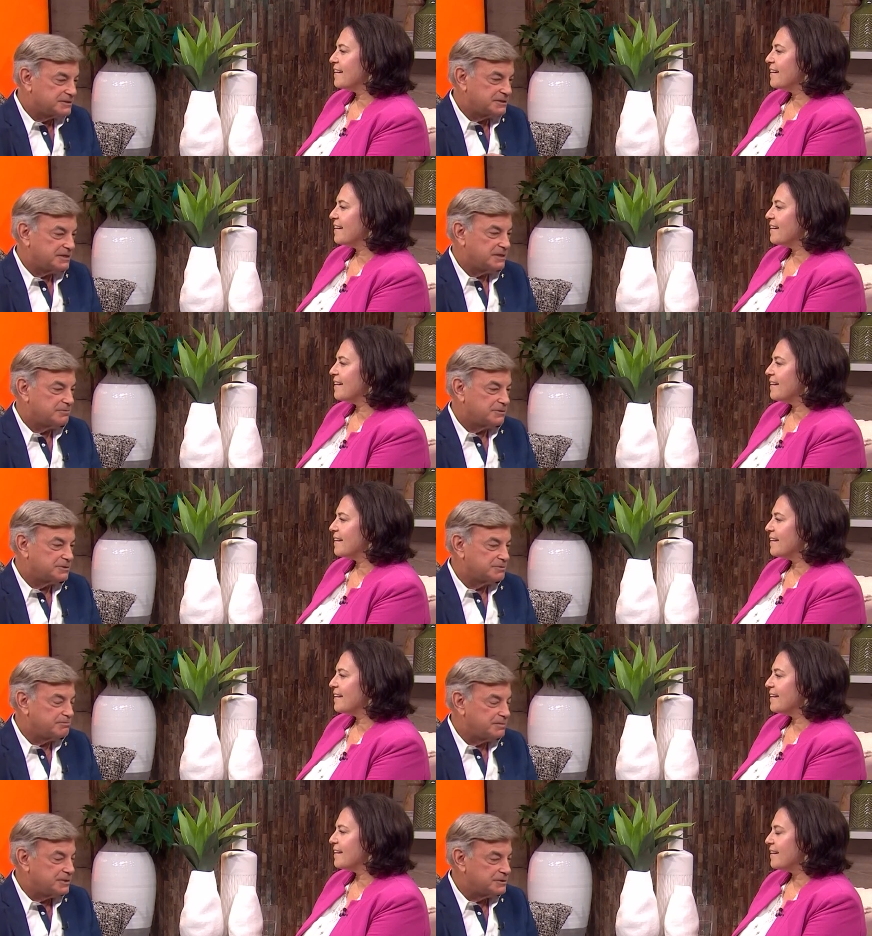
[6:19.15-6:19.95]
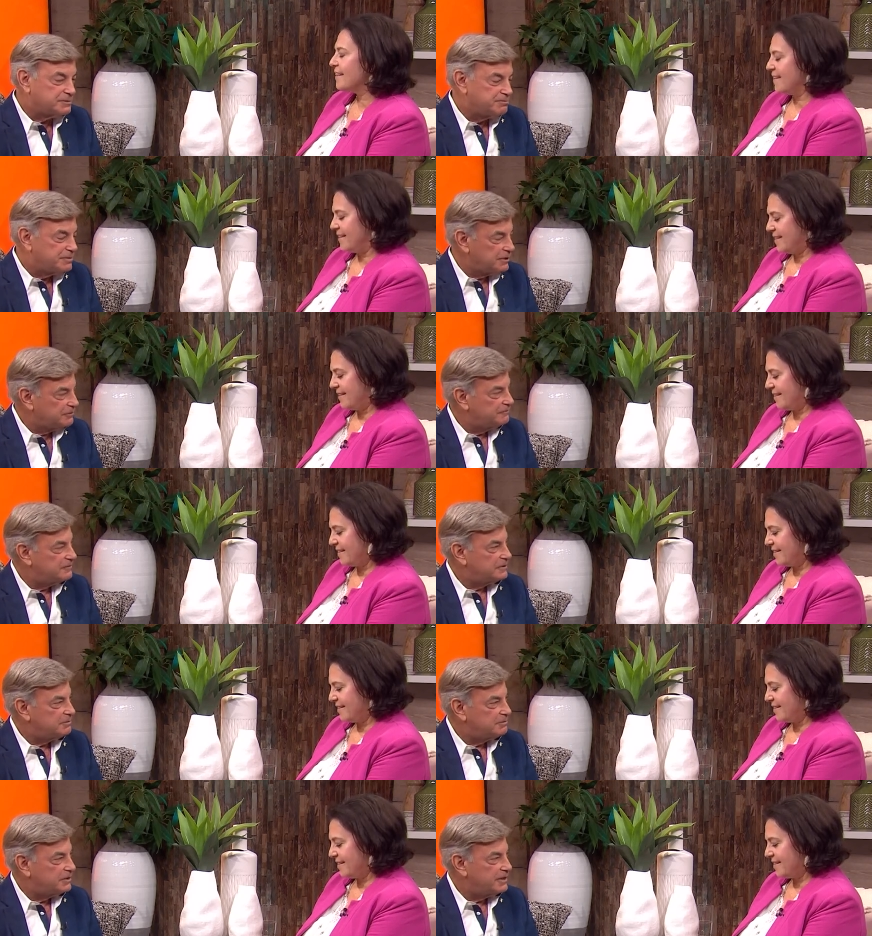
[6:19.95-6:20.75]
Speaker 1: team is, is built for
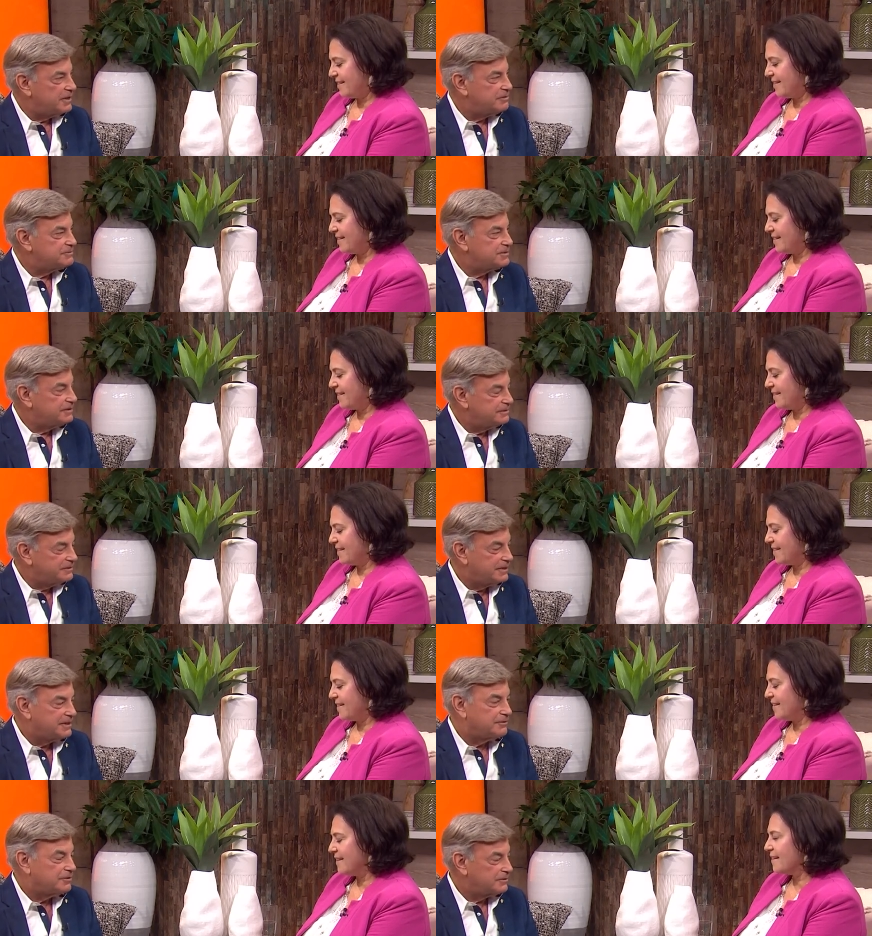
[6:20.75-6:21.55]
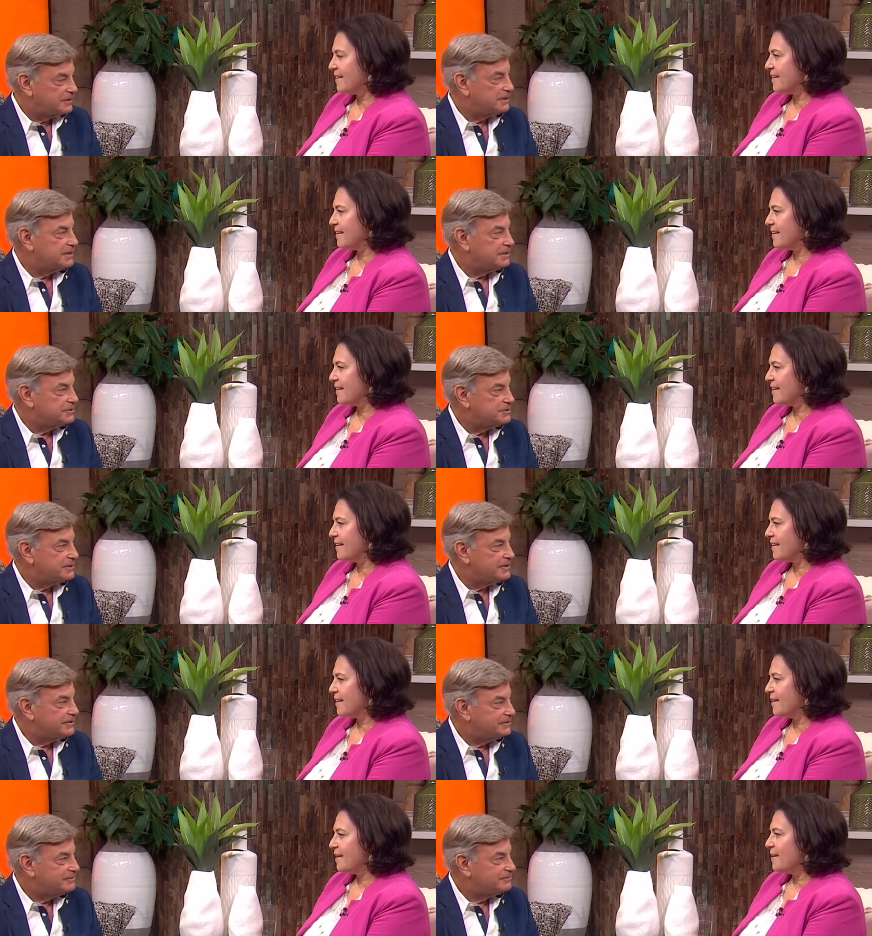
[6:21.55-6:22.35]
the playoffs, and, and they're going to get us
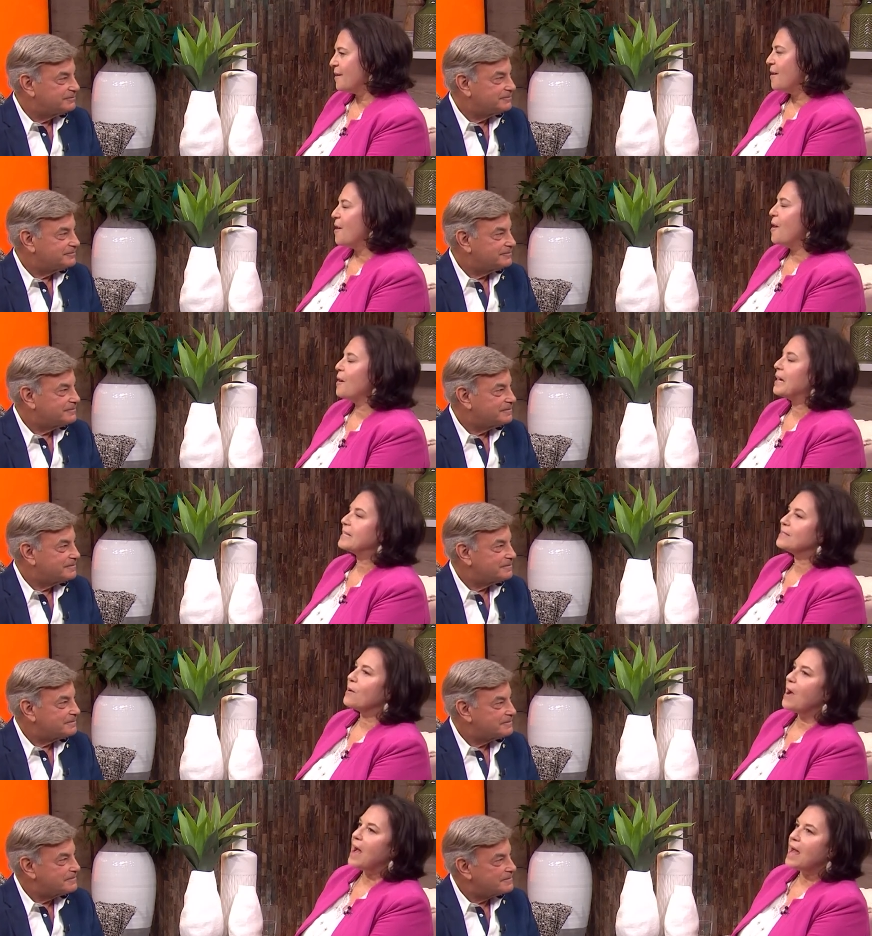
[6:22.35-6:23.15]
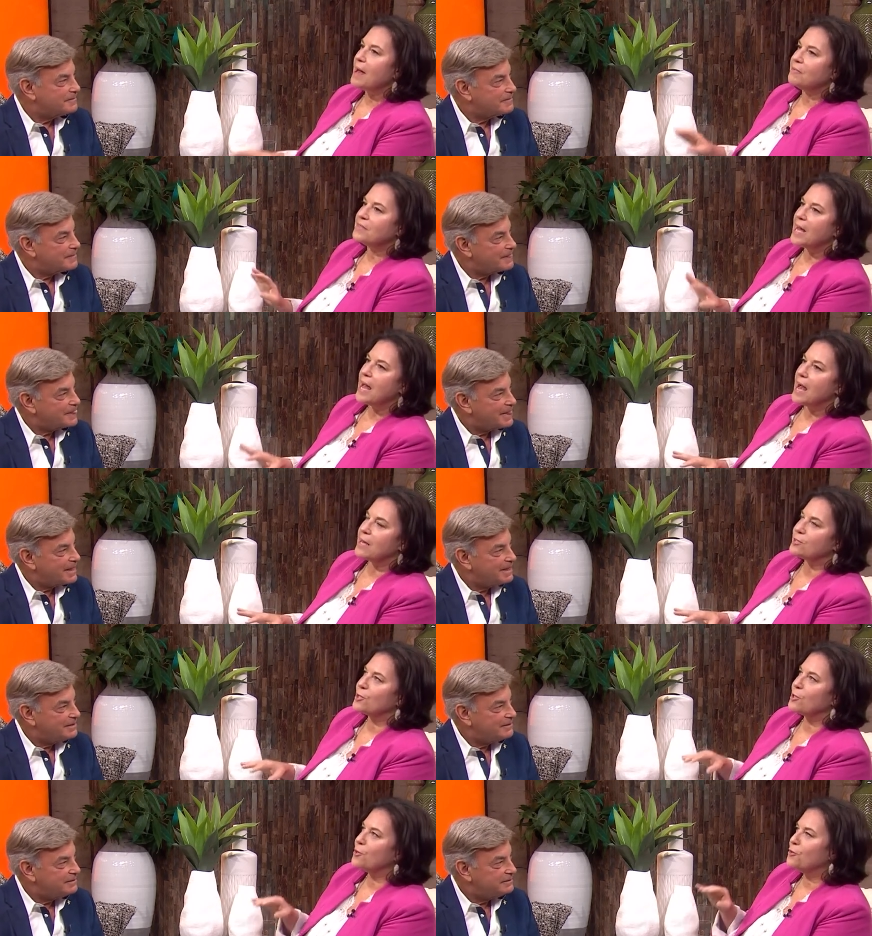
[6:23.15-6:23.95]
there.
Speaker 2: Okay, so I have to
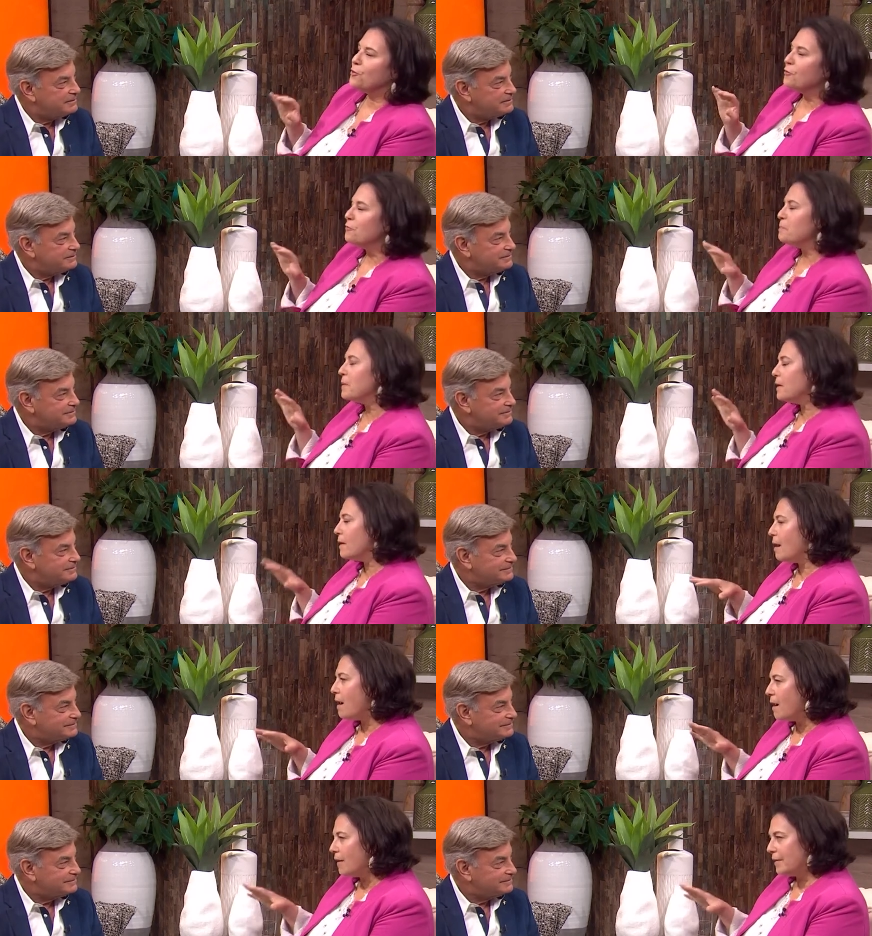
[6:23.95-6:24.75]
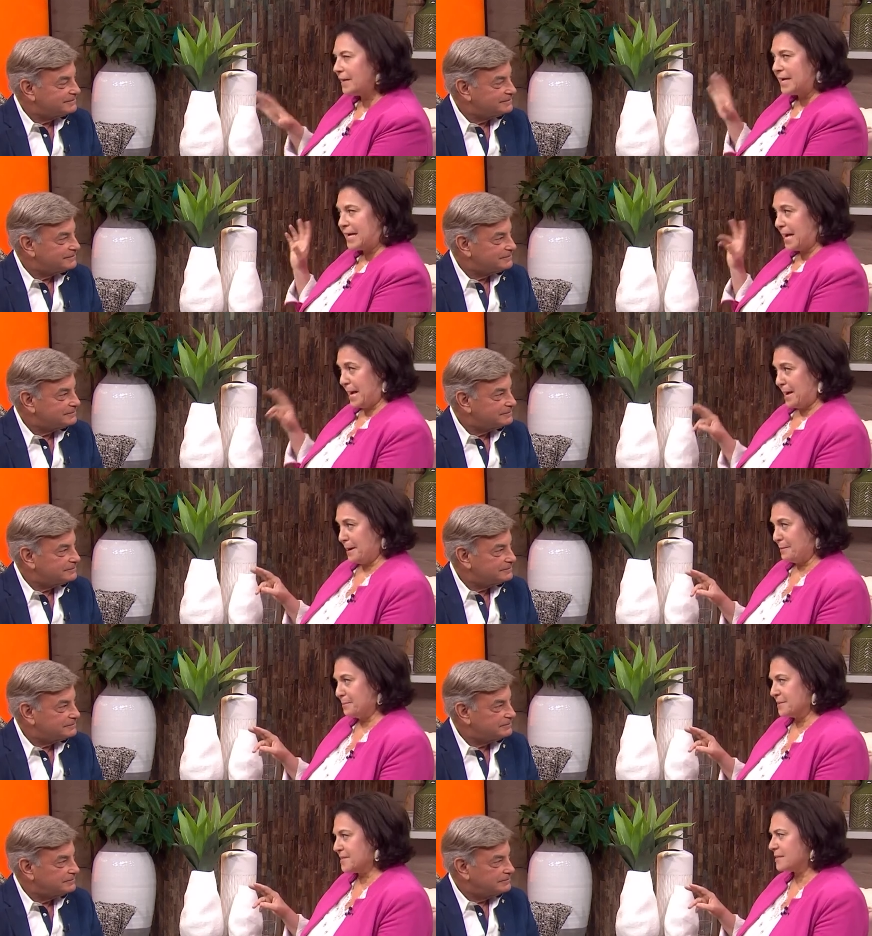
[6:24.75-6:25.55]
ask you've been calling
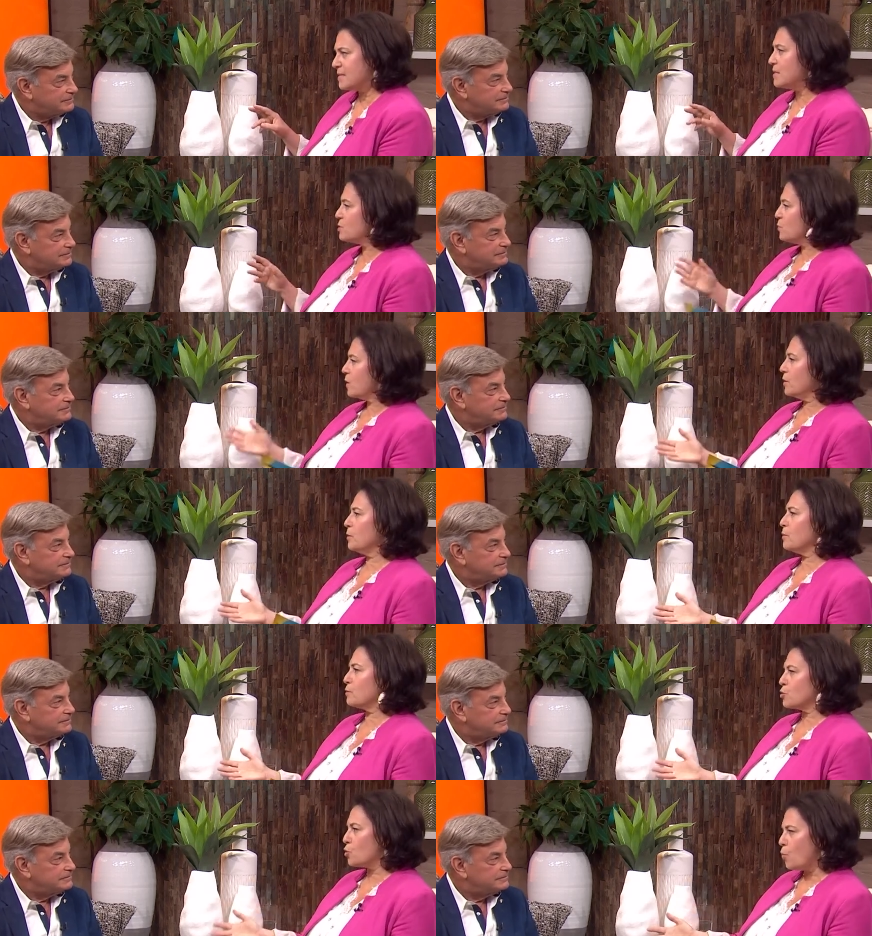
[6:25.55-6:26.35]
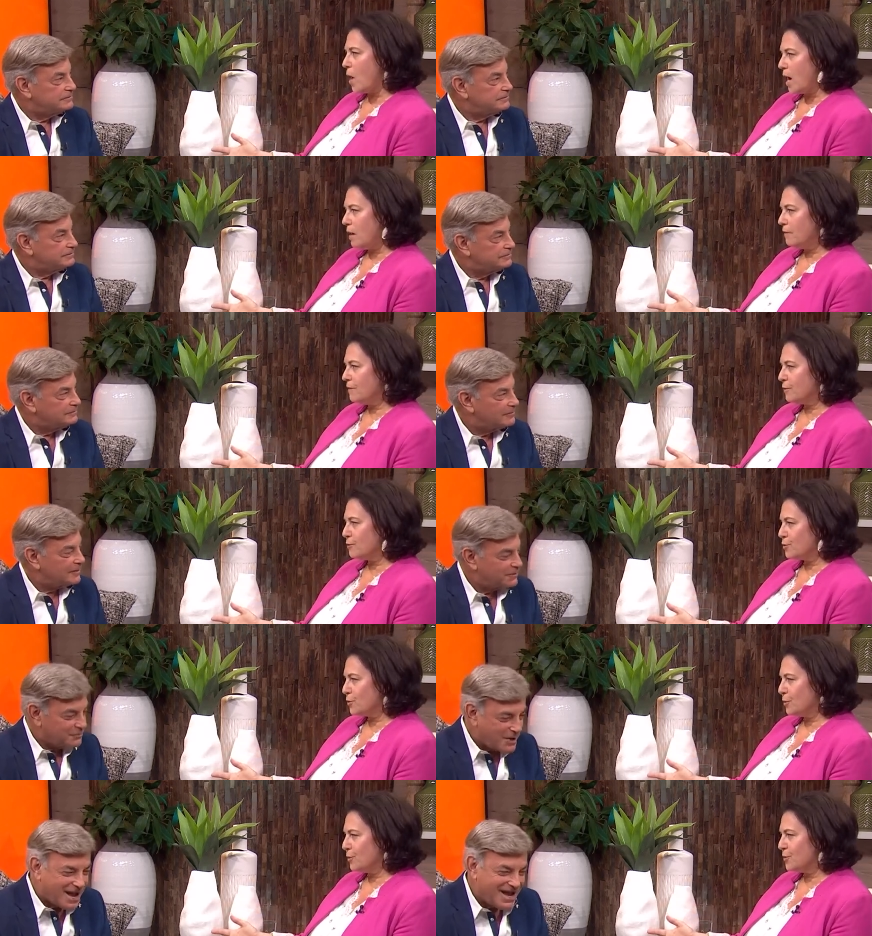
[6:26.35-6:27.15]
games since what you were 12 years
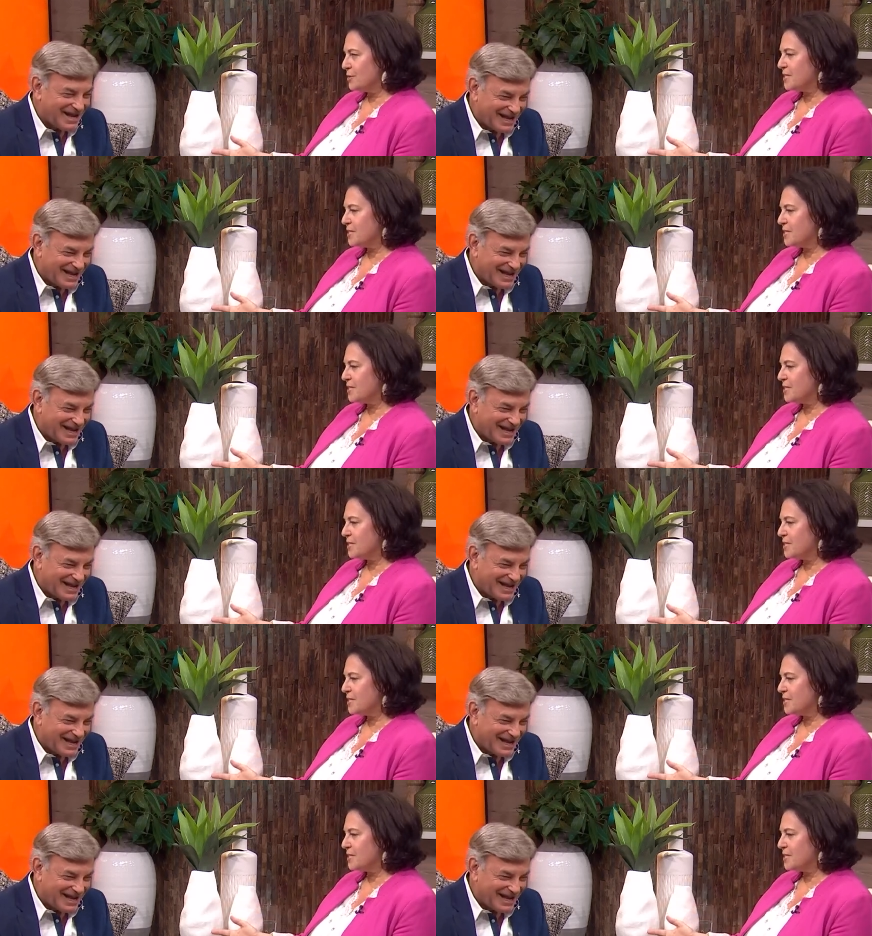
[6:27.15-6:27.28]
old